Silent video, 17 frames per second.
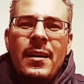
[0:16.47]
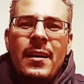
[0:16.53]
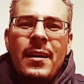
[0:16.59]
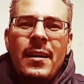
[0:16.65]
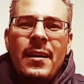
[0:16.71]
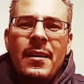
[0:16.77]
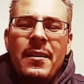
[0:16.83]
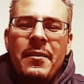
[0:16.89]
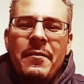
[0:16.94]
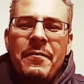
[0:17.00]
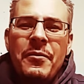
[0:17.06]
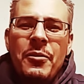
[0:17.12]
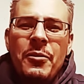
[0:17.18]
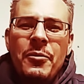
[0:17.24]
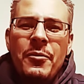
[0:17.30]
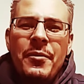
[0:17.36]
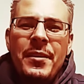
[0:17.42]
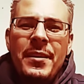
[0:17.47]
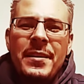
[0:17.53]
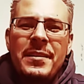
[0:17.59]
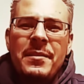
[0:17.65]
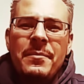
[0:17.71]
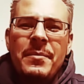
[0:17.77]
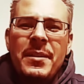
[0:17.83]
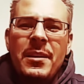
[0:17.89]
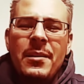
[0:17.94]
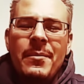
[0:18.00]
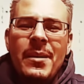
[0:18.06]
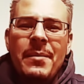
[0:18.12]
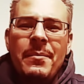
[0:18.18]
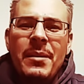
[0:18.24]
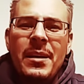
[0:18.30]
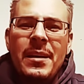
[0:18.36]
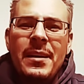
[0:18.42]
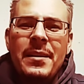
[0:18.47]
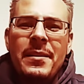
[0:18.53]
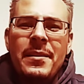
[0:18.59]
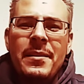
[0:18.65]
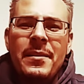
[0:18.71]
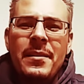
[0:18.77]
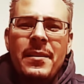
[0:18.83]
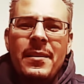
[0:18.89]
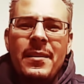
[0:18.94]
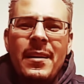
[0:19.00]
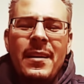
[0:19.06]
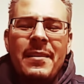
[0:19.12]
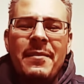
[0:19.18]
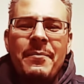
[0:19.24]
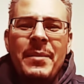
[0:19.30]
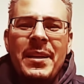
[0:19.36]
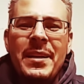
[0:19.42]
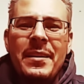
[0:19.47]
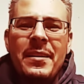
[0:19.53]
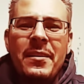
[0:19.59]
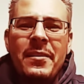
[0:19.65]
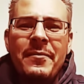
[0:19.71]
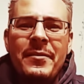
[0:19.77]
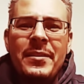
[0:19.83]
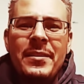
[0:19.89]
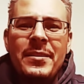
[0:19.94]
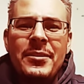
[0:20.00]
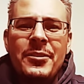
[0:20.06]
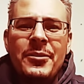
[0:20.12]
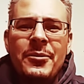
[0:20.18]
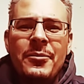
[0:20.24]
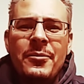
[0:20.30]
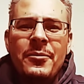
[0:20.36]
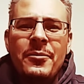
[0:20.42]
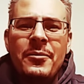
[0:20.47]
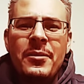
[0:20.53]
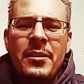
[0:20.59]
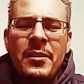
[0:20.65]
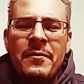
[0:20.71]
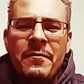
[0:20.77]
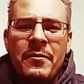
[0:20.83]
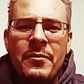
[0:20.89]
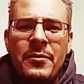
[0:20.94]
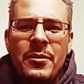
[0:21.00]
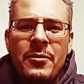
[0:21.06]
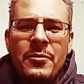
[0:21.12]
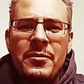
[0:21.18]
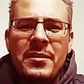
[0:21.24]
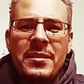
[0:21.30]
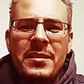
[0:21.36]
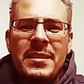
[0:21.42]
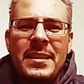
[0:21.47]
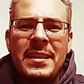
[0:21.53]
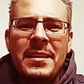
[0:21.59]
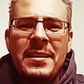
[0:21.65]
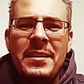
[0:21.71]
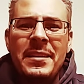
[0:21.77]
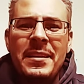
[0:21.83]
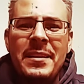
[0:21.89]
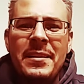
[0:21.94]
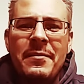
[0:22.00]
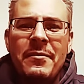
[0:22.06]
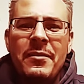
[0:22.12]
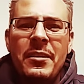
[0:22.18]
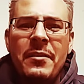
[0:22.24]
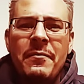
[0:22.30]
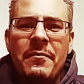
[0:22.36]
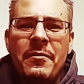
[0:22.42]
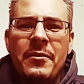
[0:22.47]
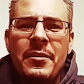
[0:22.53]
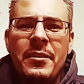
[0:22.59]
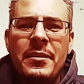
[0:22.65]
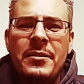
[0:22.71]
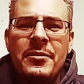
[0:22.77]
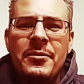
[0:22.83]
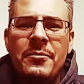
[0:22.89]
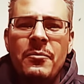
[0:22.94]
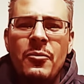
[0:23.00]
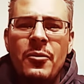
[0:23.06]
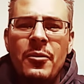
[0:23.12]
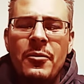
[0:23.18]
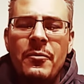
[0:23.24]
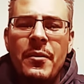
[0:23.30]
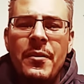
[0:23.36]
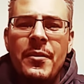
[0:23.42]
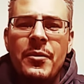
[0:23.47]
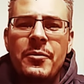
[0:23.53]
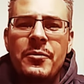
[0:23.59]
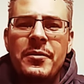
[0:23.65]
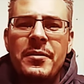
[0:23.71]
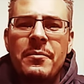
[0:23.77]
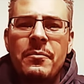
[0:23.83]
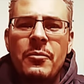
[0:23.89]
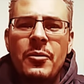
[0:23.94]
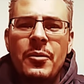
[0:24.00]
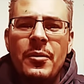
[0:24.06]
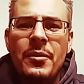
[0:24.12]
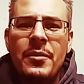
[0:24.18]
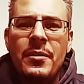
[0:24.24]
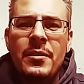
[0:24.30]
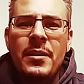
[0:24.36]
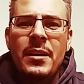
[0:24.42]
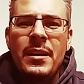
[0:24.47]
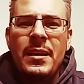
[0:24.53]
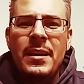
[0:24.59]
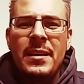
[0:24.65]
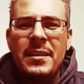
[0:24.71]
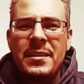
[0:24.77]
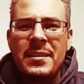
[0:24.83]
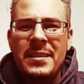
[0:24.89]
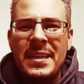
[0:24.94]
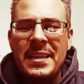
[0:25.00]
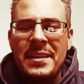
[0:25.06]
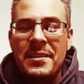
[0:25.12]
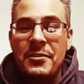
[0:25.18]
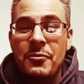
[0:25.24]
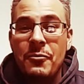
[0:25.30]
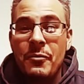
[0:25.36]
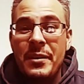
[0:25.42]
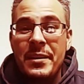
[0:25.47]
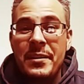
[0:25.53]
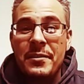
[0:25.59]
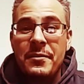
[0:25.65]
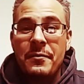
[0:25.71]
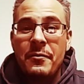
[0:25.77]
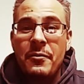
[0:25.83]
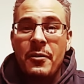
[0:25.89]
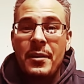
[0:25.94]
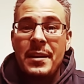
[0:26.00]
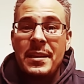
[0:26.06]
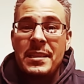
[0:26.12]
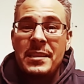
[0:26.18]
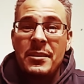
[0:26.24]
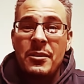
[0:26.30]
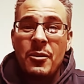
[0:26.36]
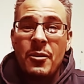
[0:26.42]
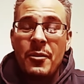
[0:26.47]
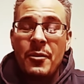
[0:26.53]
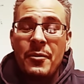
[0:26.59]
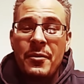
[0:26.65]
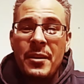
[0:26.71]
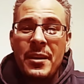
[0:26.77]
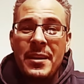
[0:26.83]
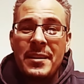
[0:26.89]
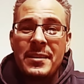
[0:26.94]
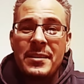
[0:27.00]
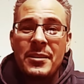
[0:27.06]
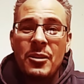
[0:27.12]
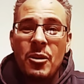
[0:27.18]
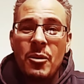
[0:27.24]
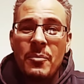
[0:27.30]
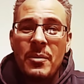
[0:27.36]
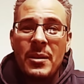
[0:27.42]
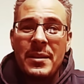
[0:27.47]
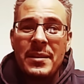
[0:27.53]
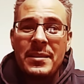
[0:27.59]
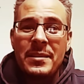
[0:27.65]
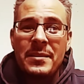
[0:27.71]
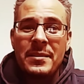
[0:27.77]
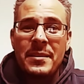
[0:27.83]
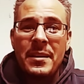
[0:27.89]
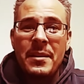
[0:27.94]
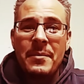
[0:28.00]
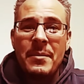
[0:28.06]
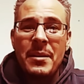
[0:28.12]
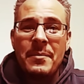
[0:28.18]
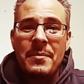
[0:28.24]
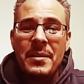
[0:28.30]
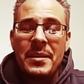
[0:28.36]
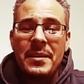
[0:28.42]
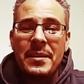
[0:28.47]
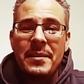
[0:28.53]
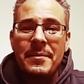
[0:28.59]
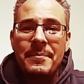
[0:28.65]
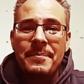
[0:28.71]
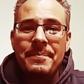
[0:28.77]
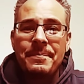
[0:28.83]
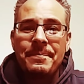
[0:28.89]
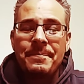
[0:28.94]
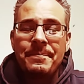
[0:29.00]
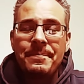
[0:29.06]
Uh, a few things have been on my mind. I've made a covenant to comfort those that stand in need of comfort and to mourn with those that mourn and to stand as a witness of Christ in all things and all places that I may be in